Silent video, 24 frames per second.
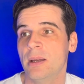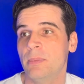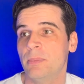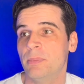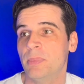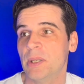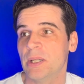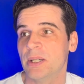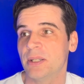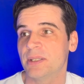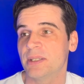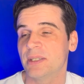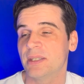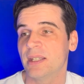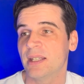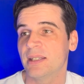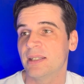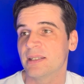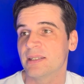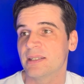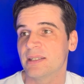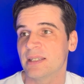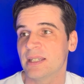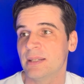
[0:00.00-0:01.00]
but there
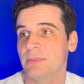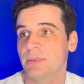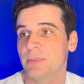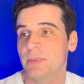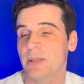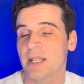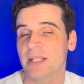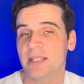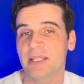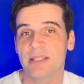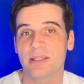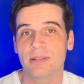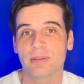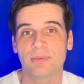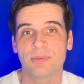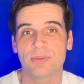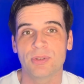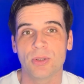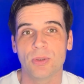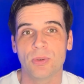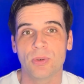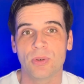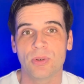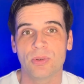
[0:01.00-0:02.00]
doesn't seem to be any sort of
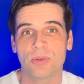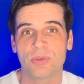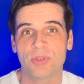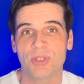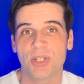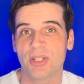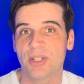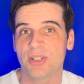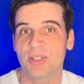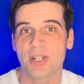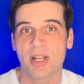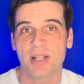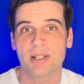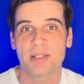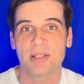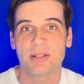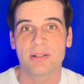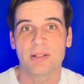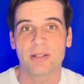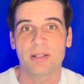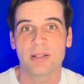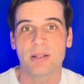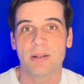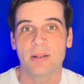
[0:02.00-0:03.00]
talk or chitter chatter